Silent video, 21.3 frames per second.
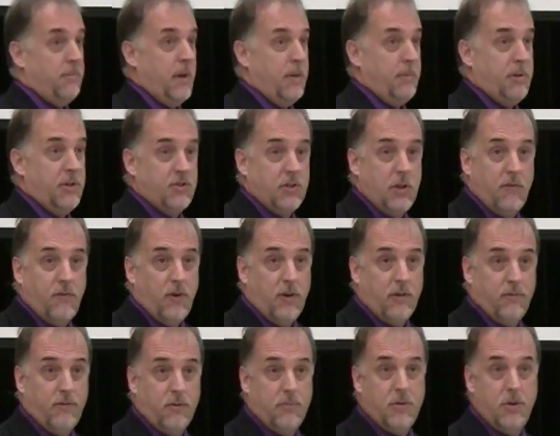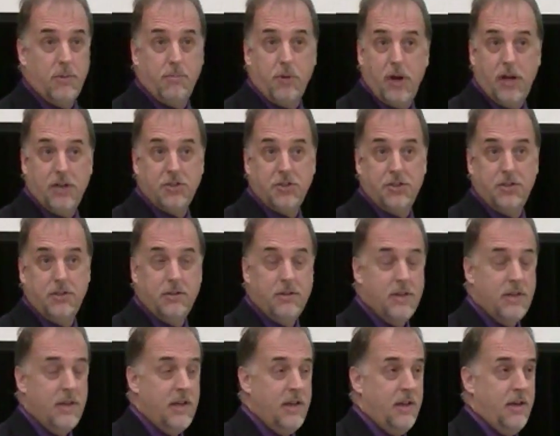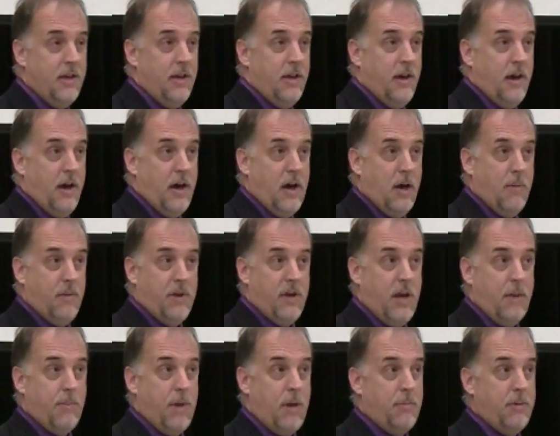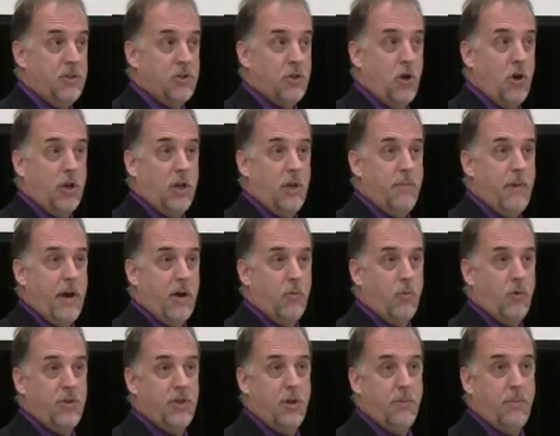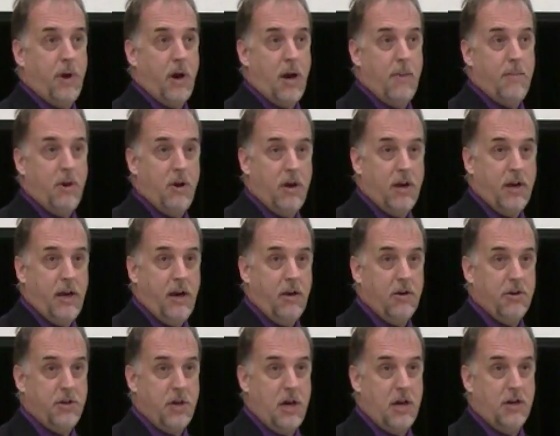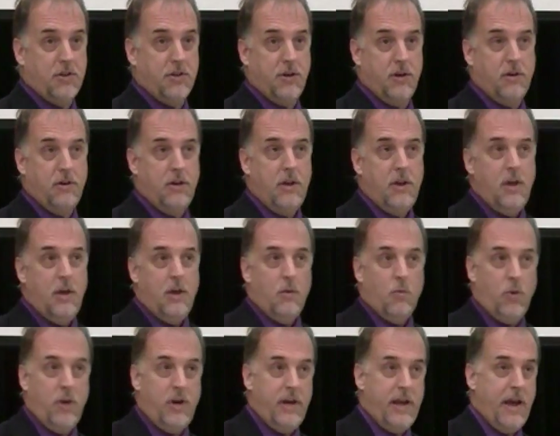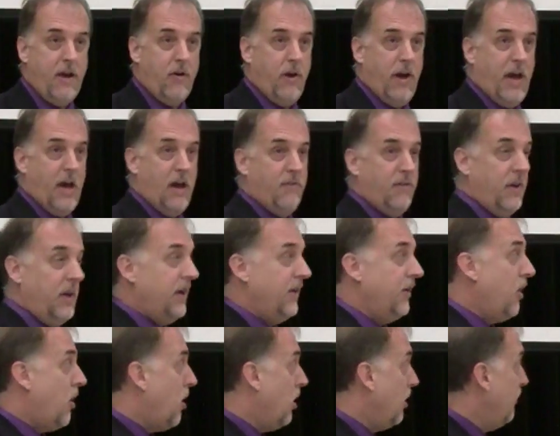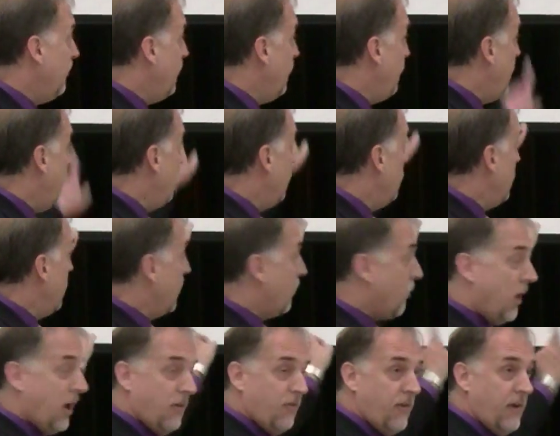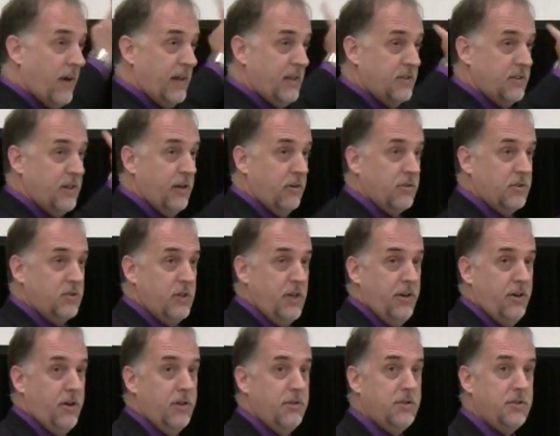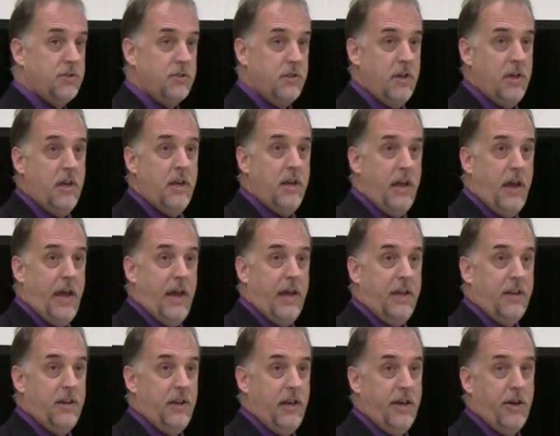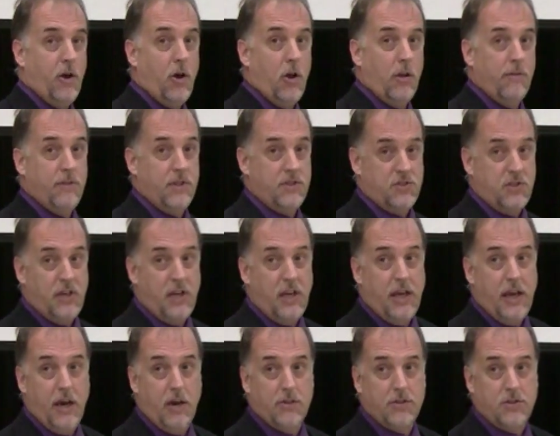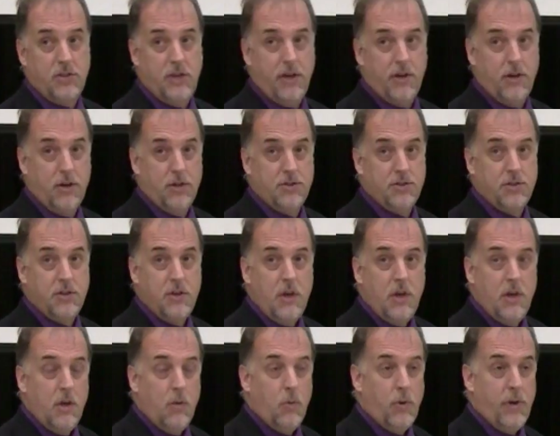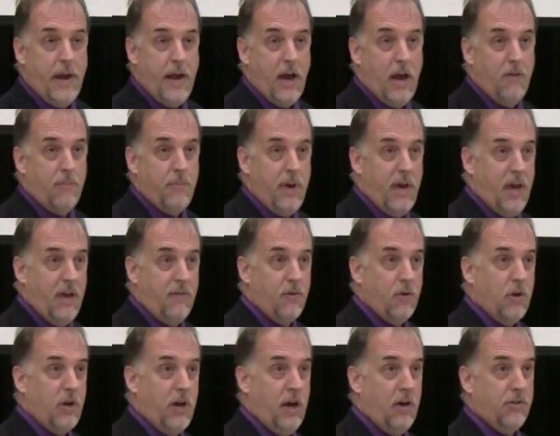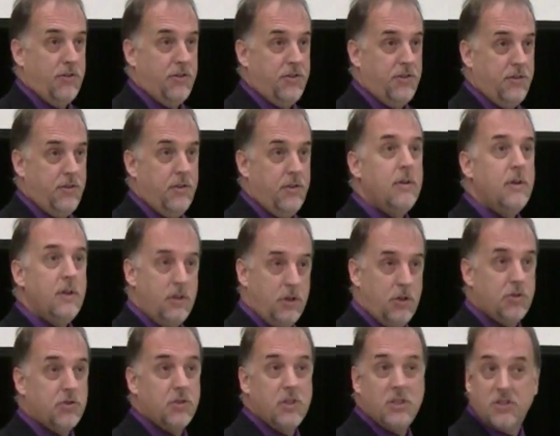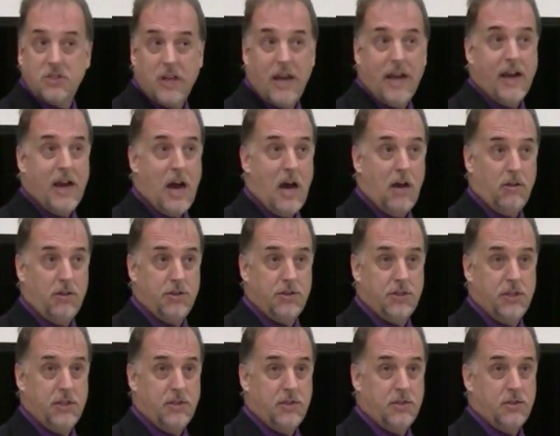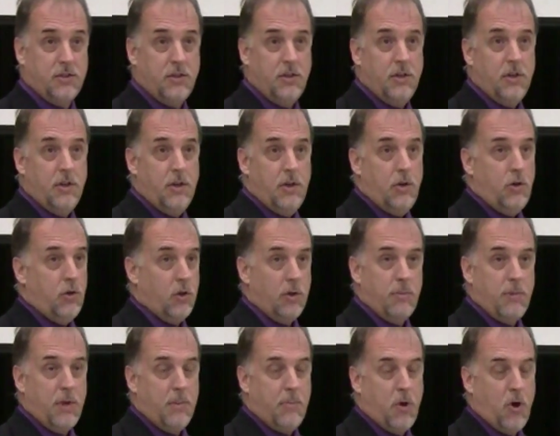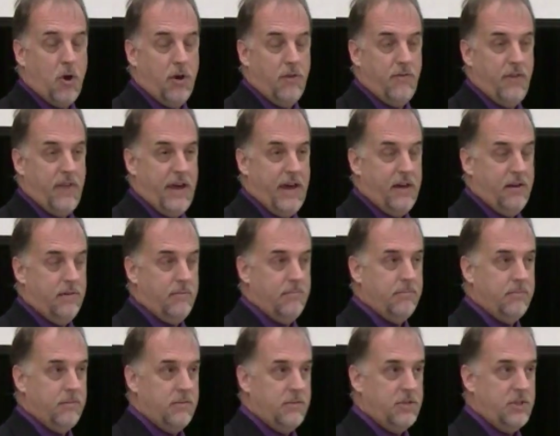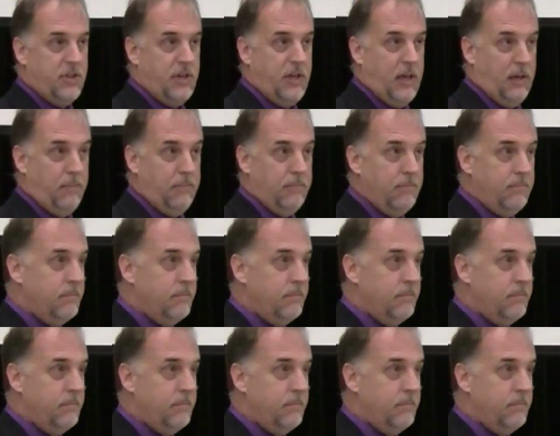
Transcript: may be suffering from depression. And they may be talking about it with their primary care doctor. We now have in all of the federally qualified health centers and in all of the city health centers, we now have behavioral health, usually psychologists, who can be a part of that team.